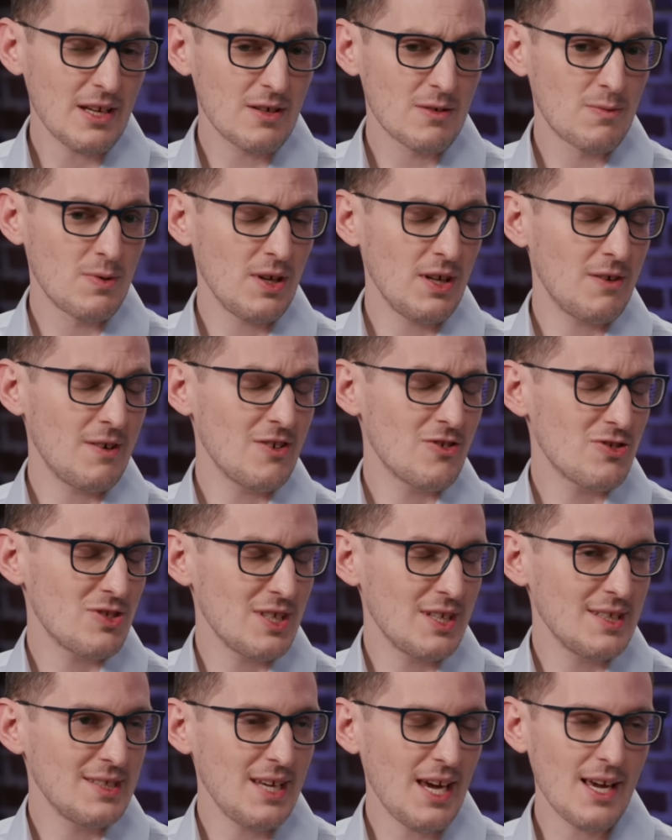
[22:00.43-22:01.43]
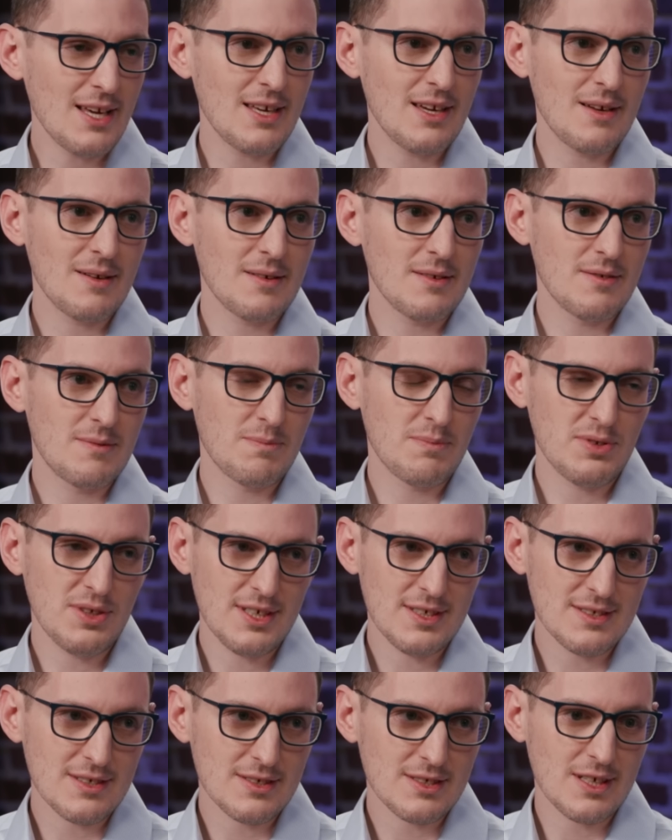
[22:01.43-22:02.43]
that you really are interested in taking,
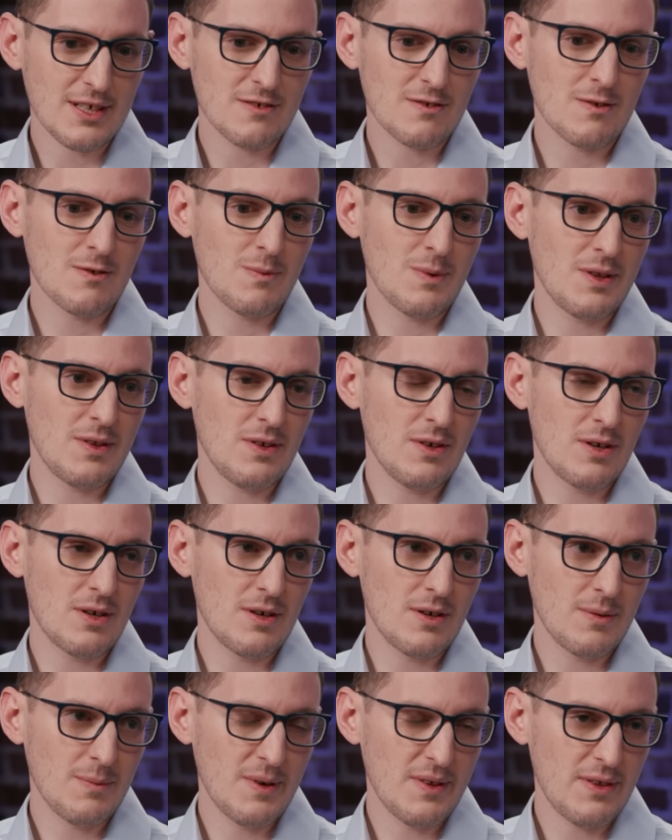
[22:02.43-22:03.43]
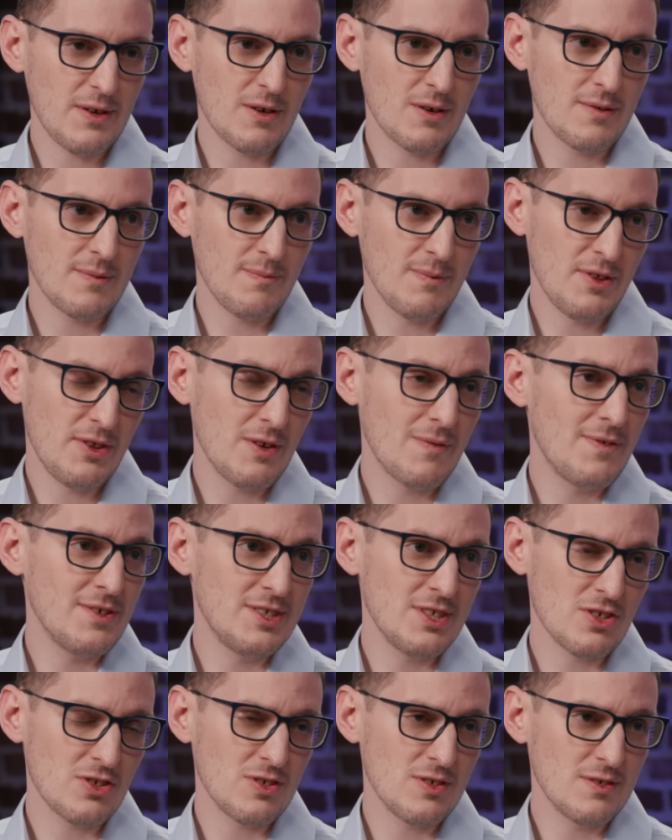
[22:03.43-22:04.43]
please discuss this with your
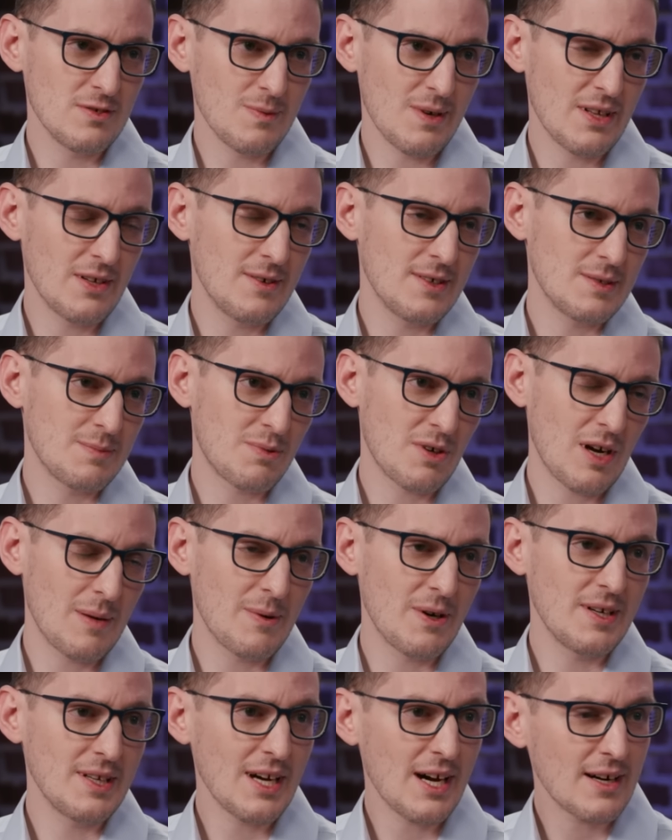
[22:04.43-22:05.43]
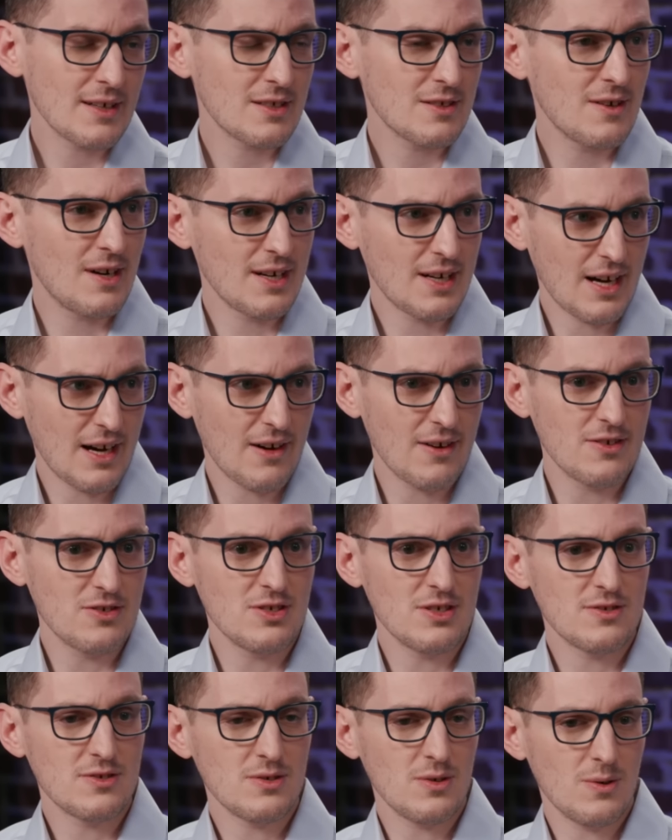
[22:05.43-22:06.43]
physicians, whether it's primary doctor,
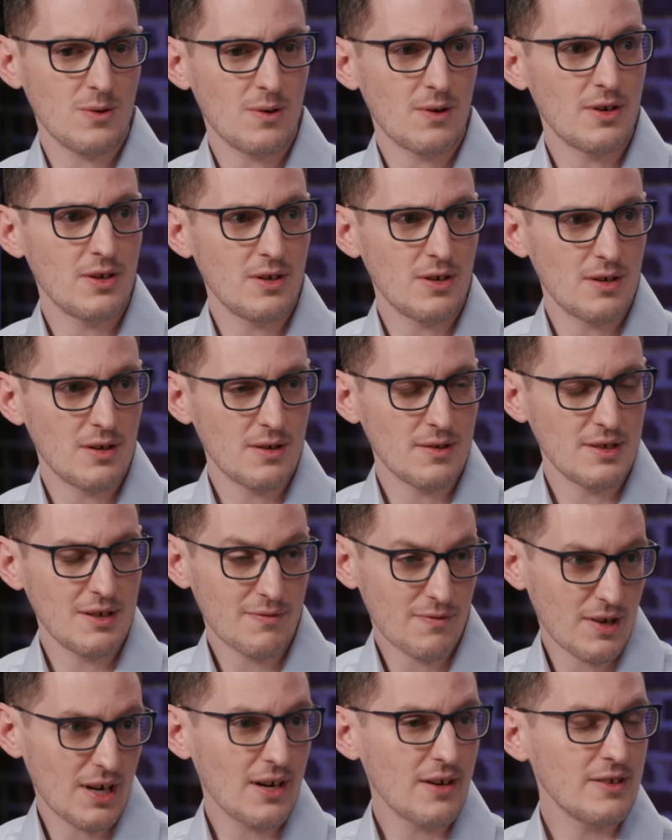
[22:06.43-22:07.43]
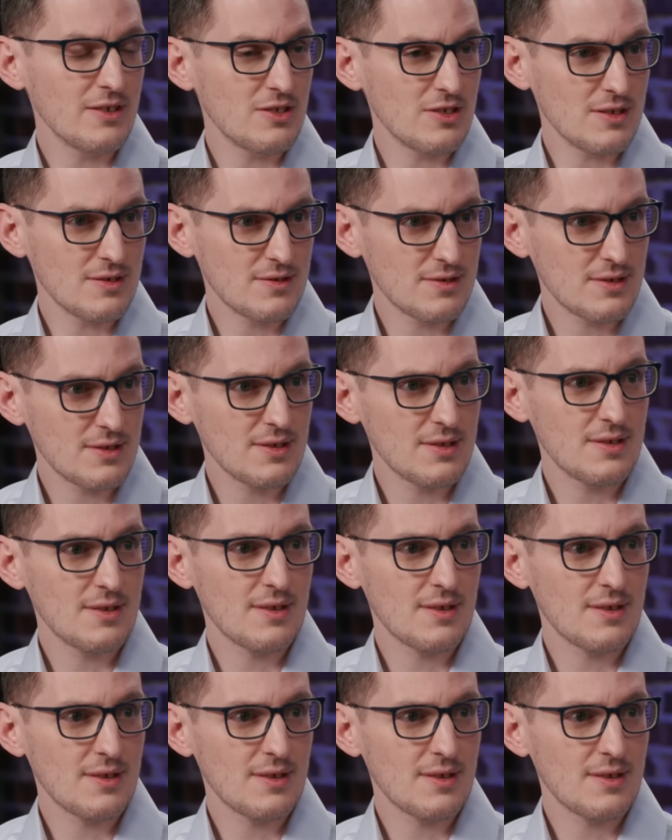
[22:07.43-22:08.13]
oncologist, or your nephrologist.